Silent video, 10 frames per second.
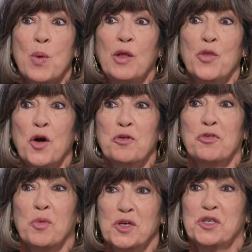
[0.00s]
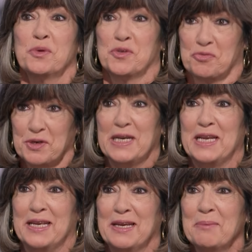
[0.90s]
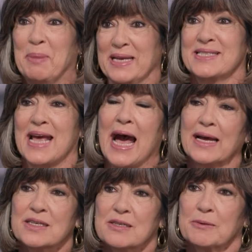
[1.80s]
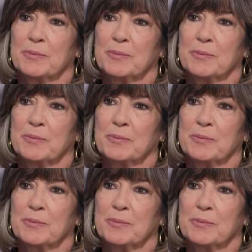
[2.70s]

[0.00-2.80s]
well known for what she was really best at?